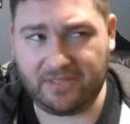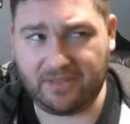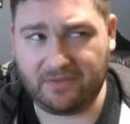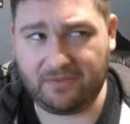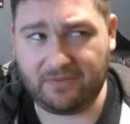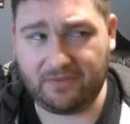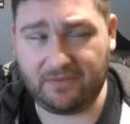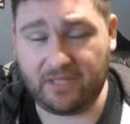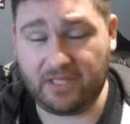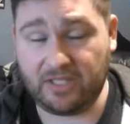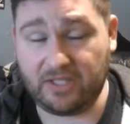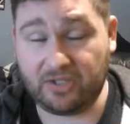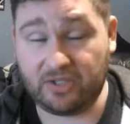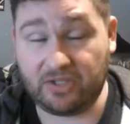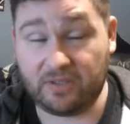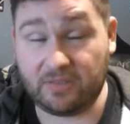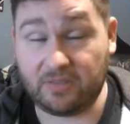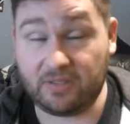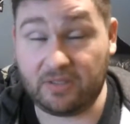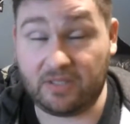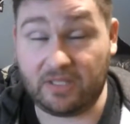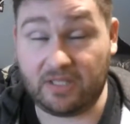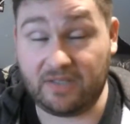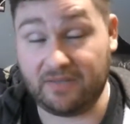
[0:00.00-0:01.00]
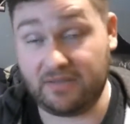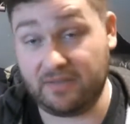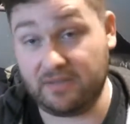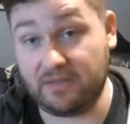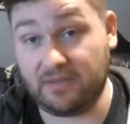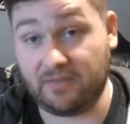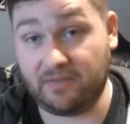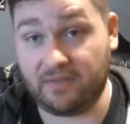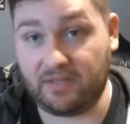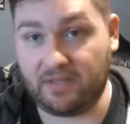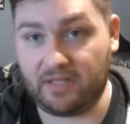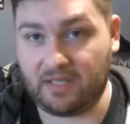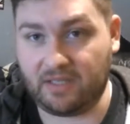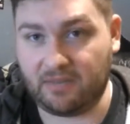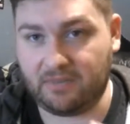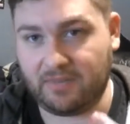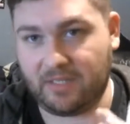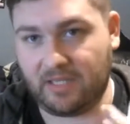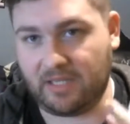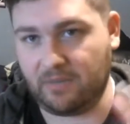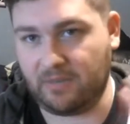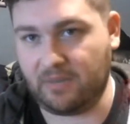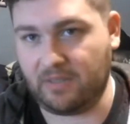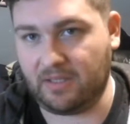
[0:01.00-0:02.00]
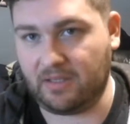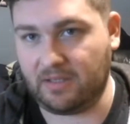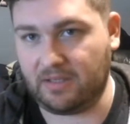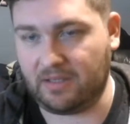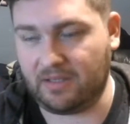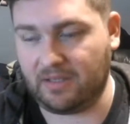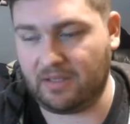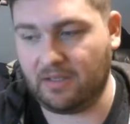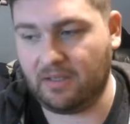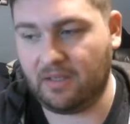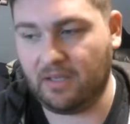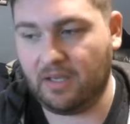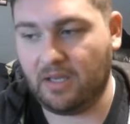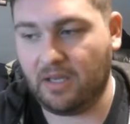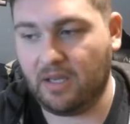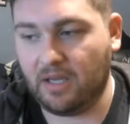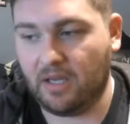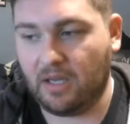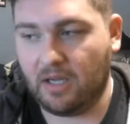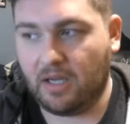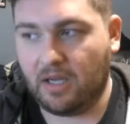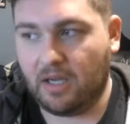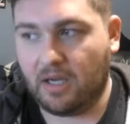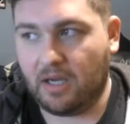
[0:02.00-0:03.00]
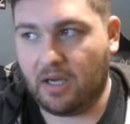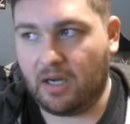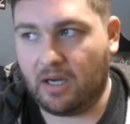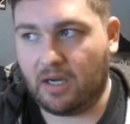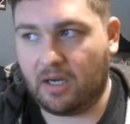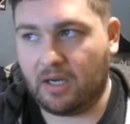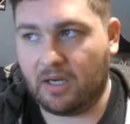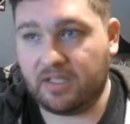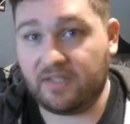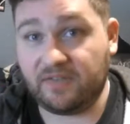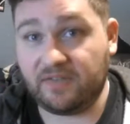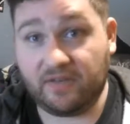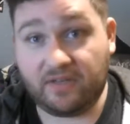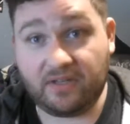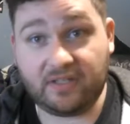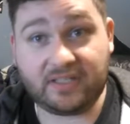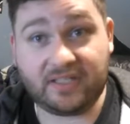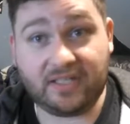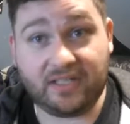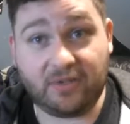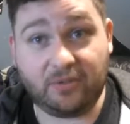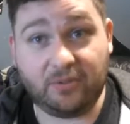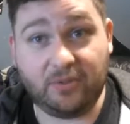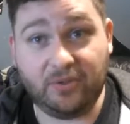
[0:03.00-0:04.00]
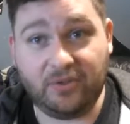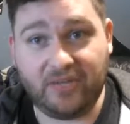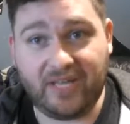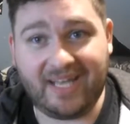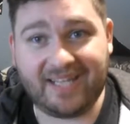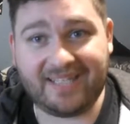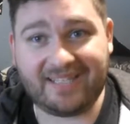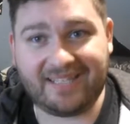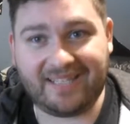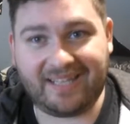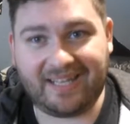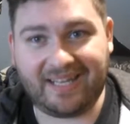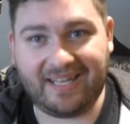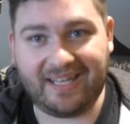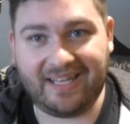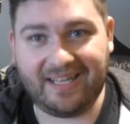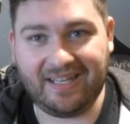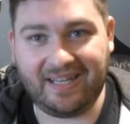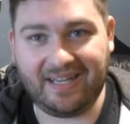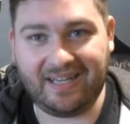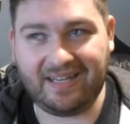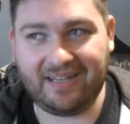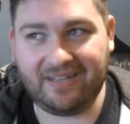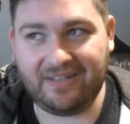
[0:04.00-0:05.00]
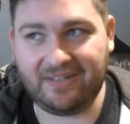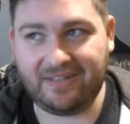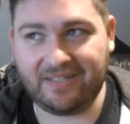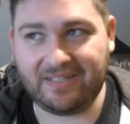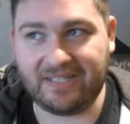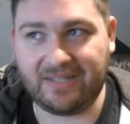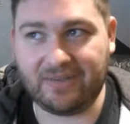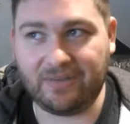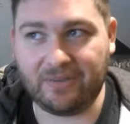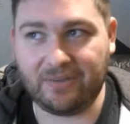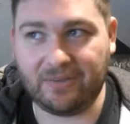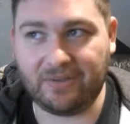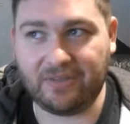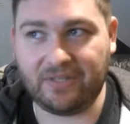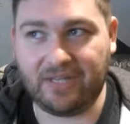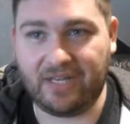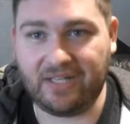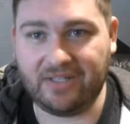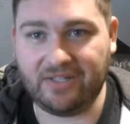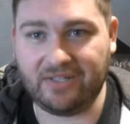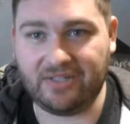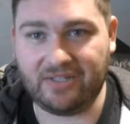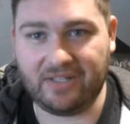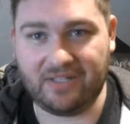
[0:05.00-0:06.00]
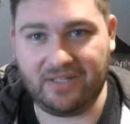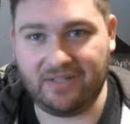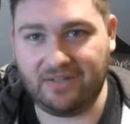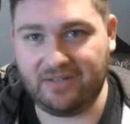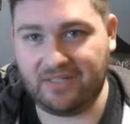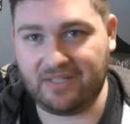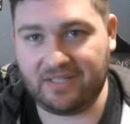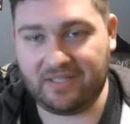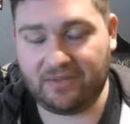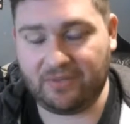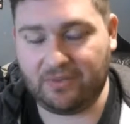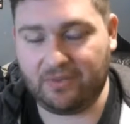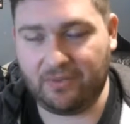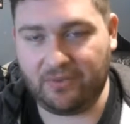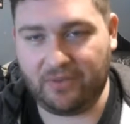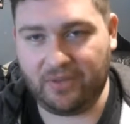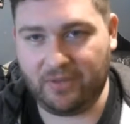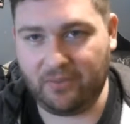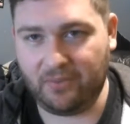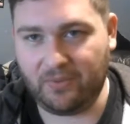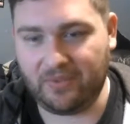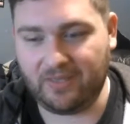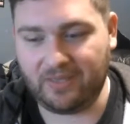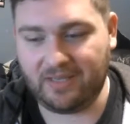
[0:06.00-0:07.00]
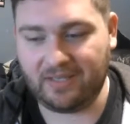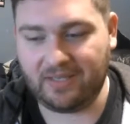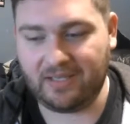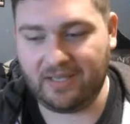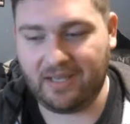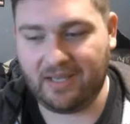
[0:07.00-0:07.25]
relationships and lives and stuff like that. Not going to be like that. It's very Sailor Moon-esque. You can tell with her henshin. You can tell the whole thing with it.